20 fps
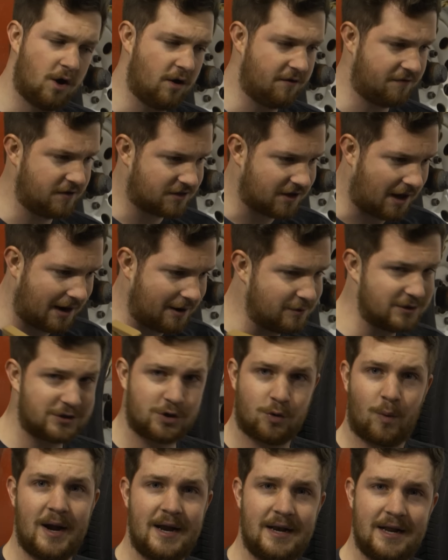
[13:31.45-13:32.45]
If you thought it was
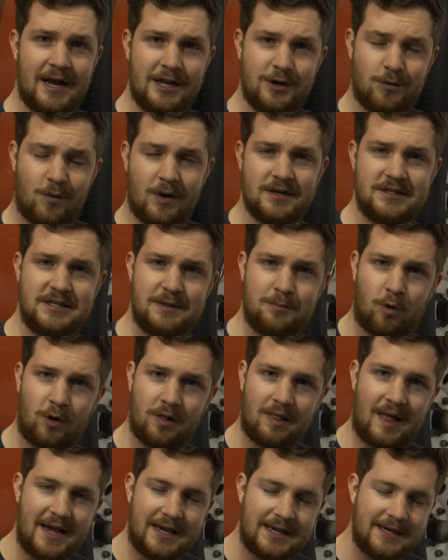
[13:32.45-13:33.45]
great and you want to see more
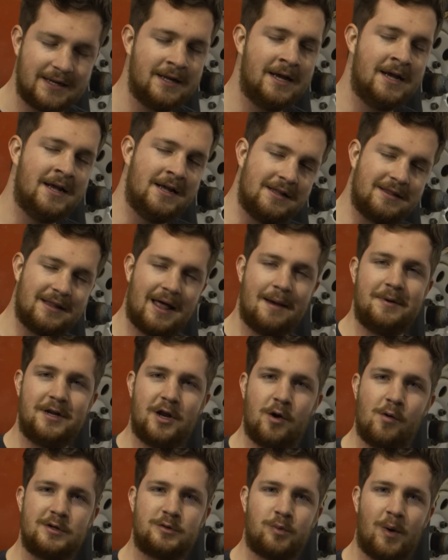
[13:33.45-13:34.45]
like it, let me
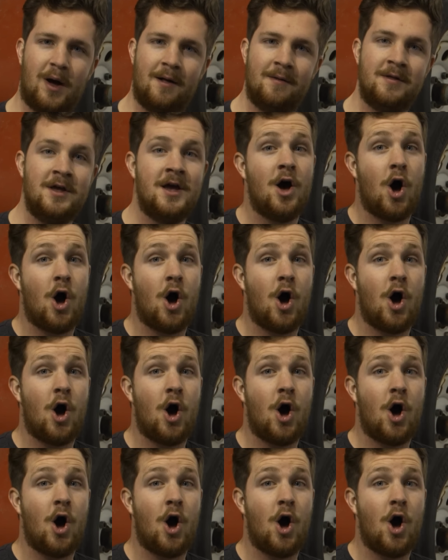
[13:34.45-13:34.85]
know as well.